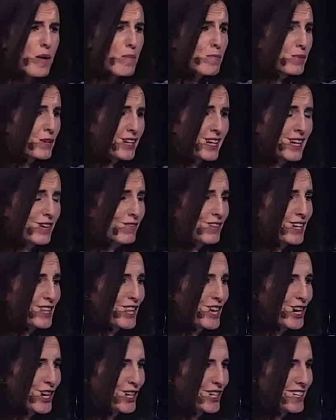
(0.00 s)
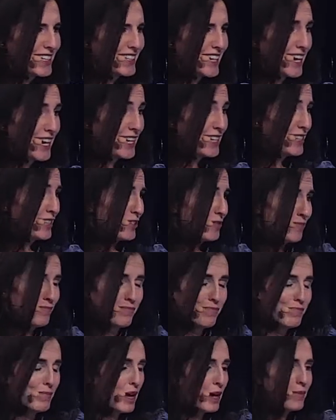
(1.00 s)
But even in the early days,
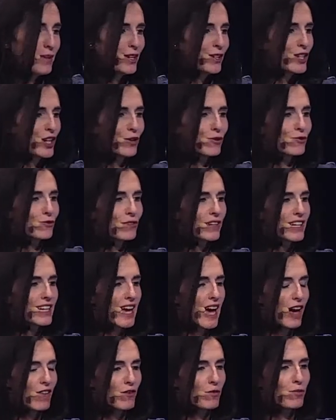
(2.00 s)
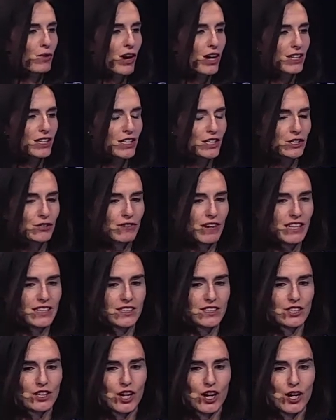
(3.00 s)
maybe you don't really have a product ready
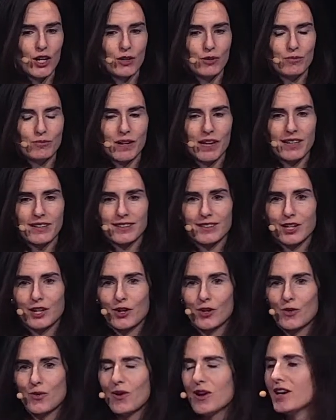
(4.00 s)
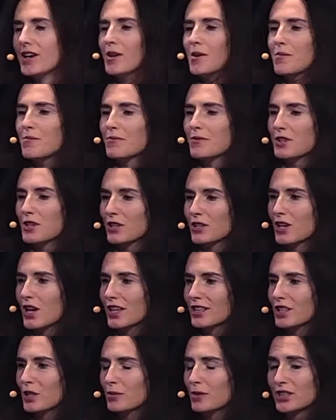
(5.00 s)
to go. And so you're
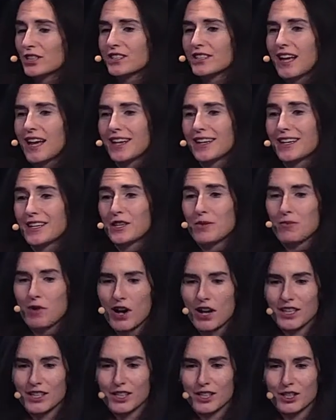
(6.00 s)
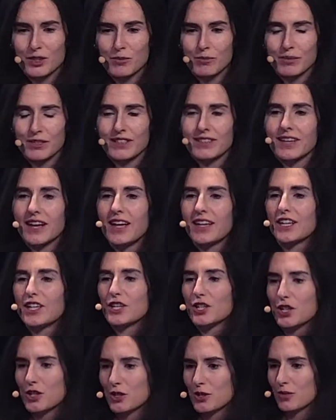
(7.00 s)
not so much selling the product, but selling
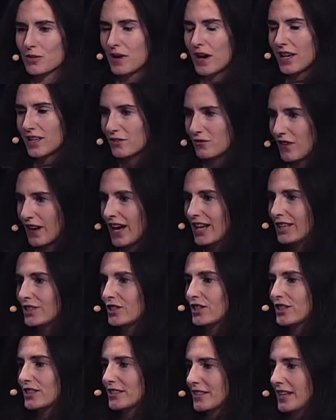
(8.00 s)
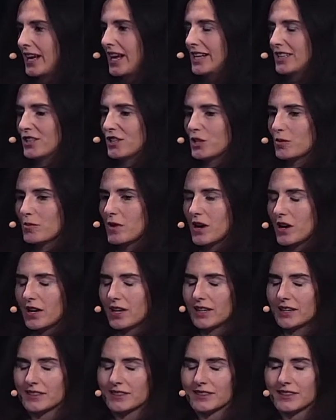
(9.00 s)
you as founders into the
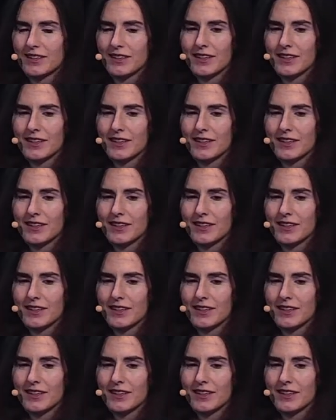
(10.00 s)
market.